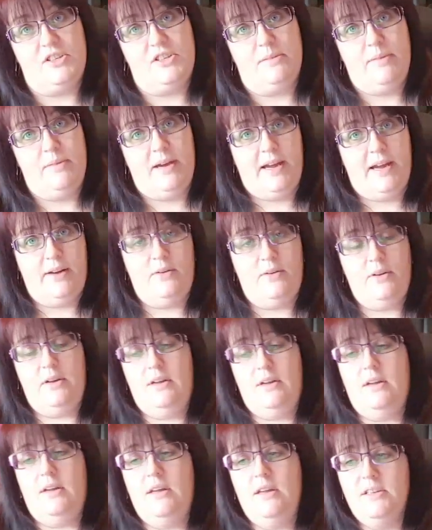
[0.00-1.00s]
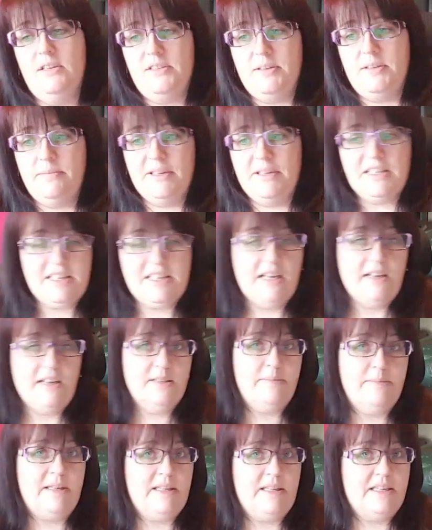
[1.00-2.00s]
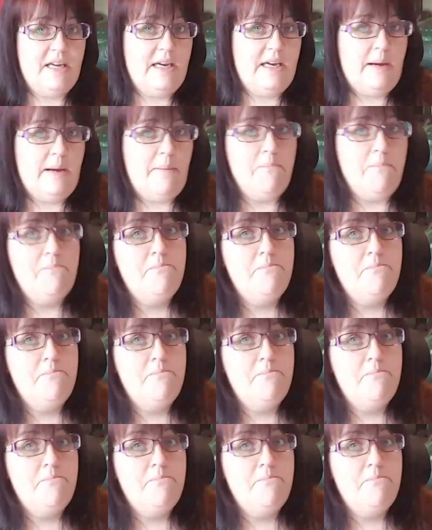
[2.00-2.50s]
somehow. Something tells me that I am